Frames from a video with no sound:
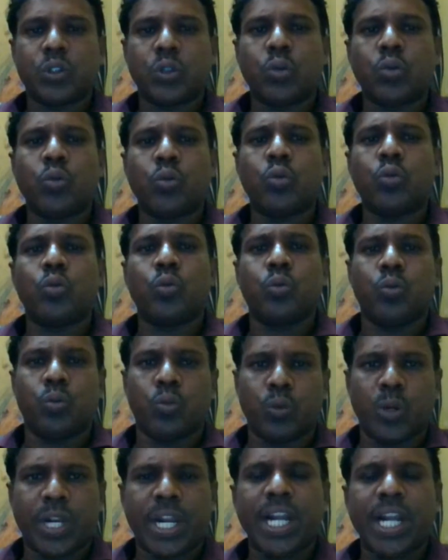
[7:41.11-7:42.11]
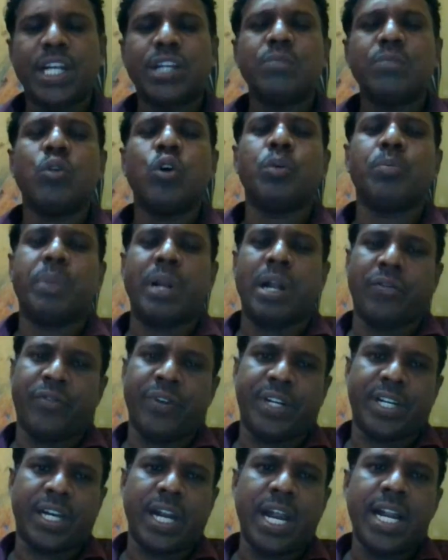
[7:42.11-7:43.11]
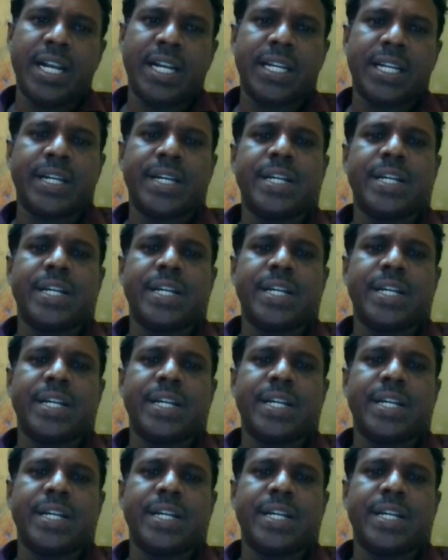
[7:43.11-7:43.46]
To get more profit, right?